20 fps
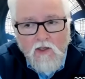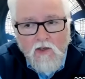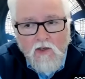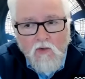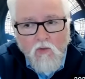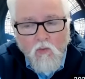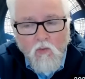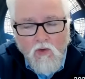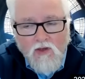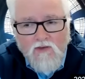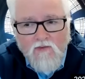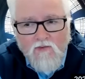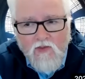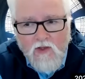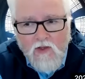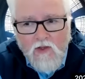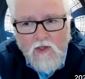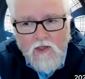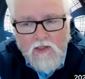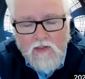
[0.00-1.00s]
One of the
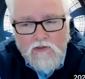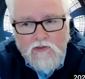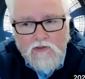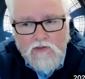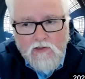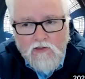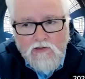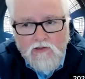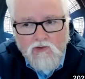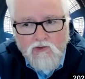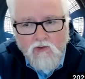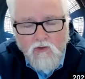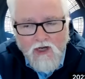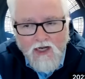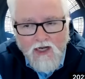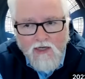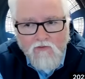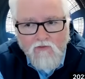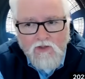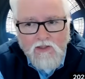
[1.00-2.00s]
things that's
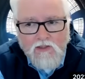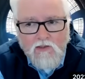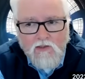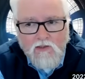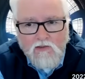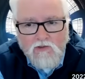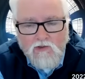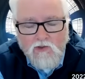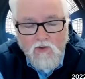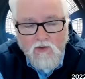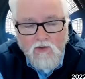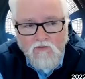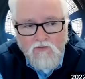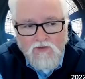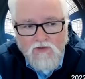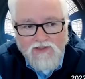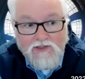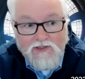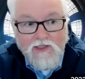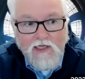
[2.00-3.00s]
driving sort of
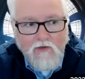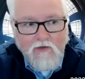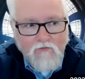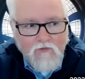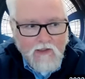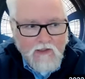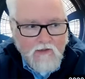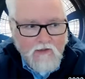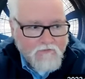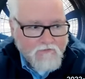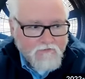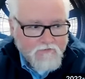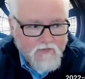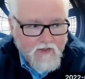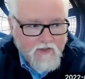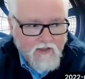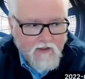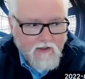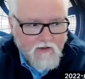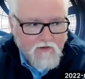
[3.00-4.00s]
the safety
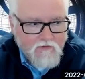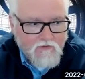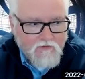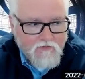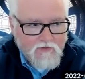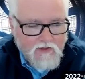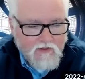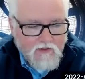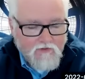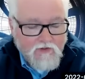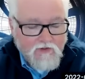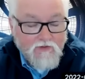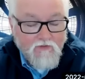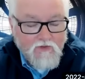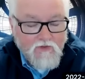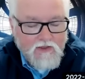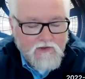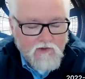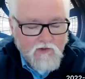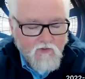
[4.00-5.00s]
of
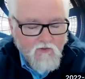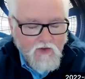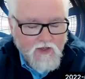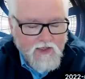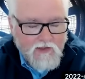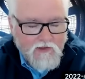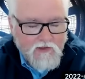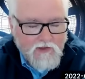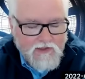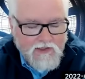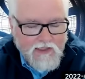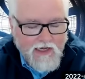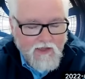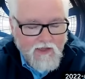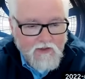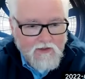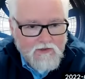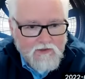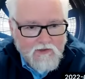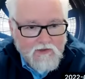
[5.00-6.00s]
conventional financial
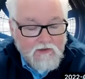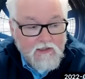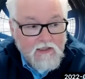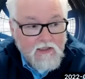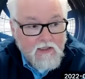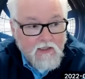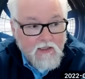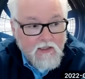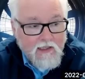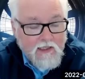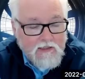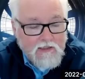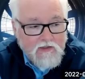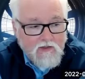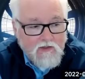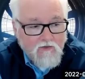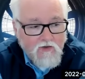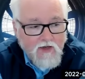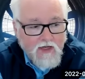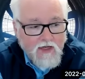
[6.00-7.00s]
analysis is
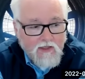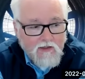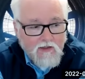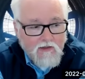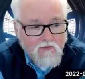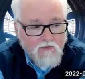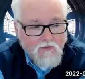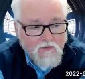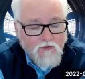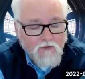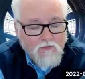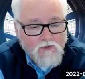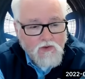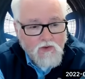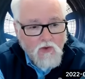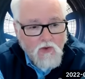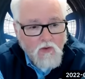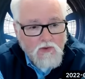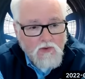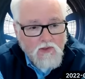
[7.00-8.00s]
the fact that firms
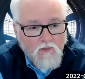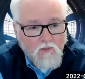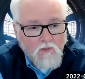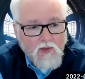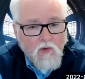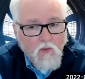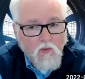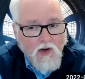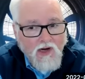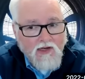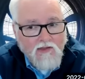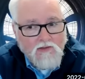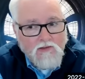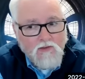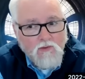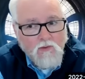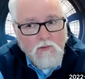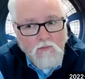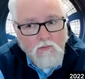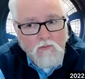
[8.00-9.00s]
are only required to
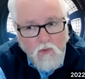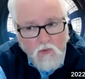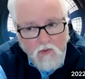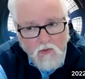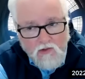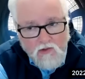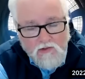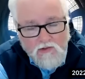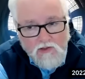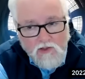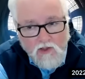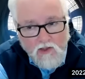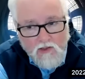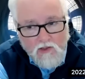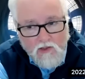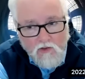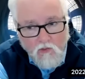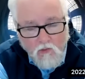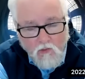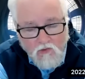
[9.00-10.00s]
report on
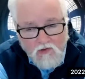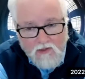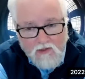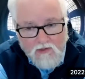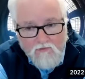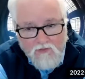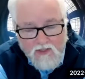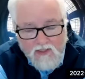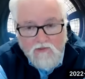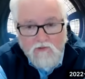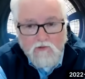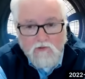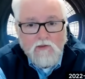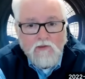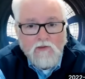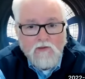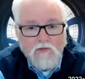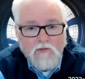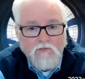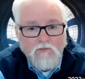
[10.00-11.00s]
a quarterly
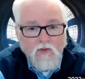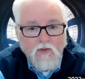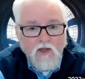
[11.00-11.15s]
basis.